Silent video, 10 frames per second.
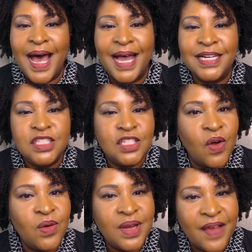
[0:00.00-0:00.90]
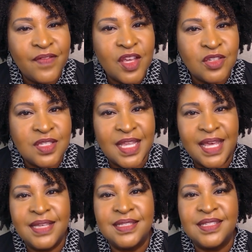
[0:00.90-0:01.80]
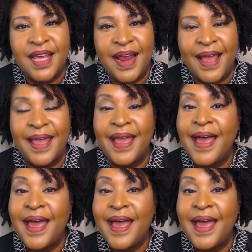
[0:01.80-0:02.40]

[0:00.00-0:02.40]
I don't have those things that I